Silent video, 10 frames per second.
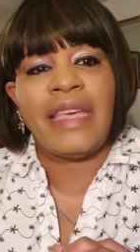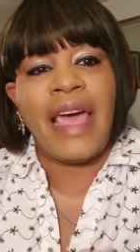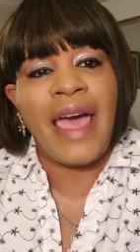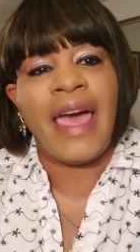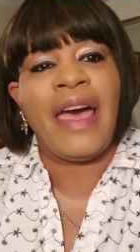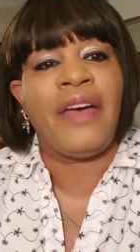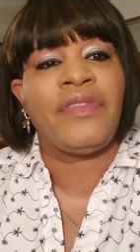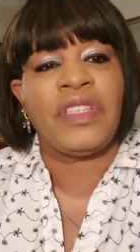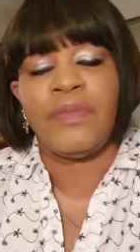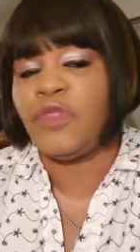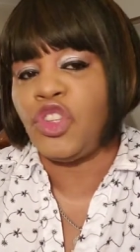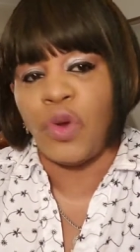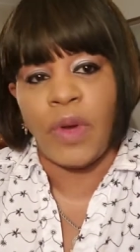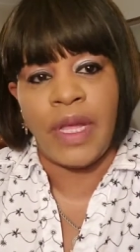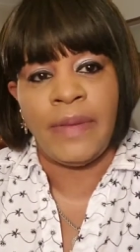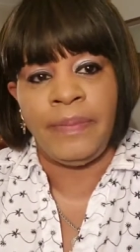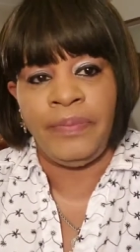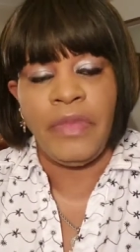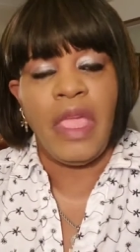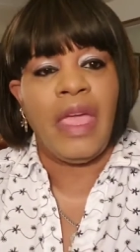to have some joy.
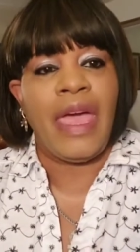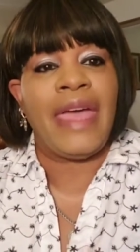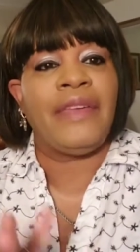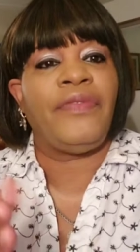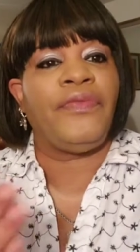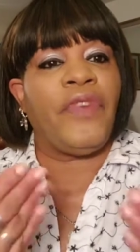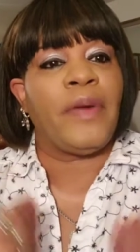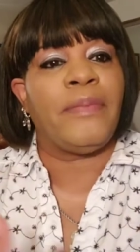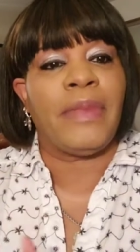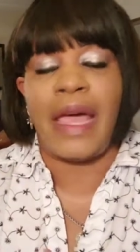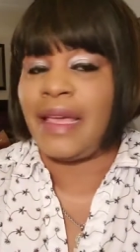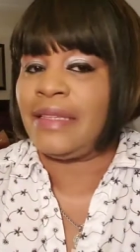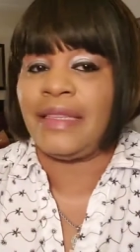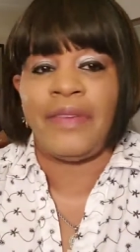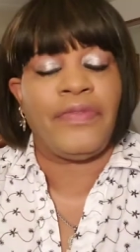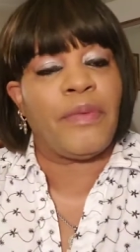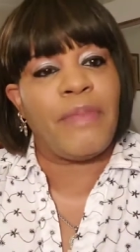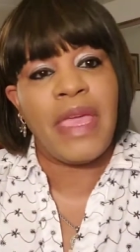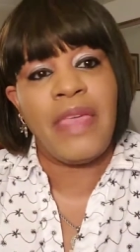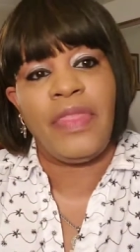And like I say, for
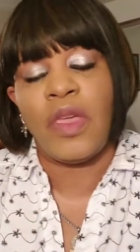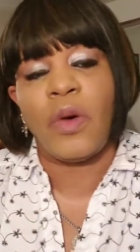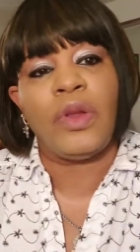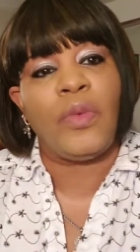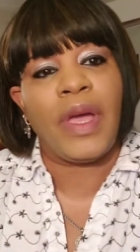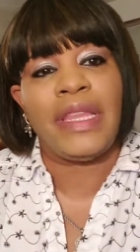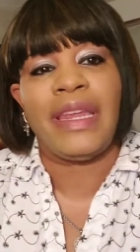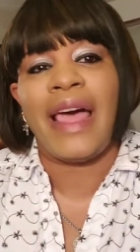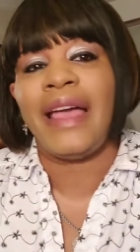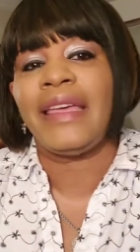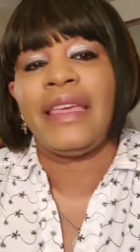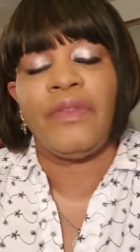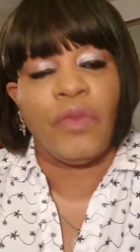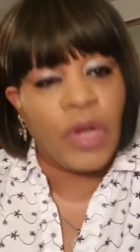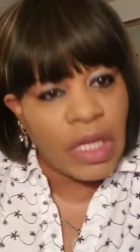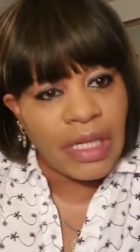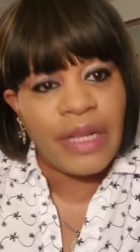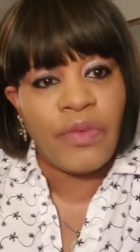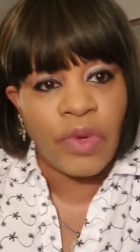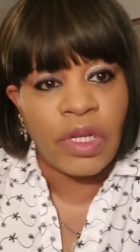me, the only way that I can
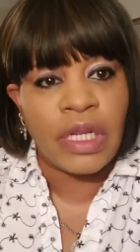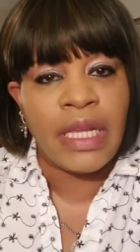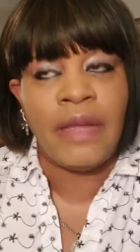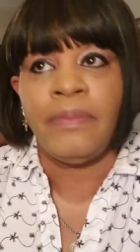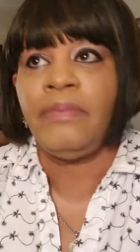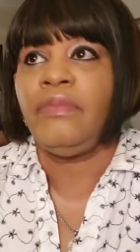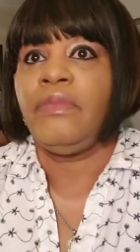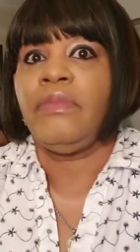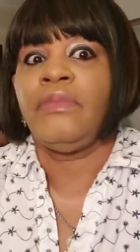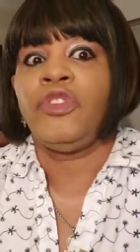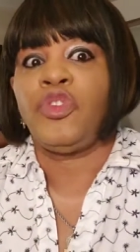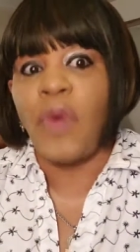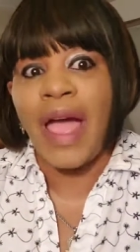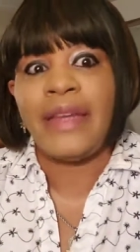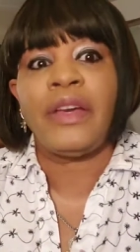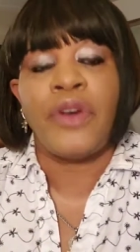really try